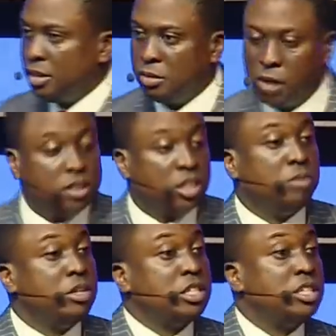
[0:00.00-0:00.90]
Once there's
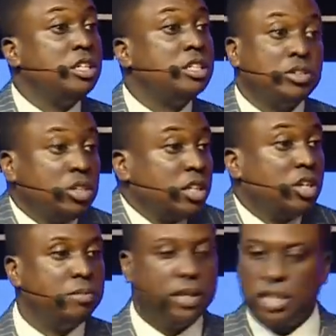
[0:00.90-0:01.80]
something series, I just get
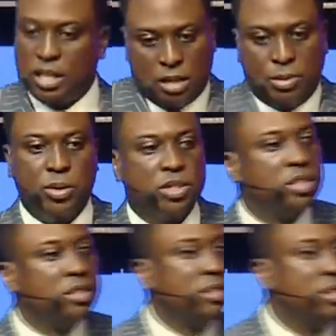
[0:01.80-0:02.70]
up. I said, I'm not watching.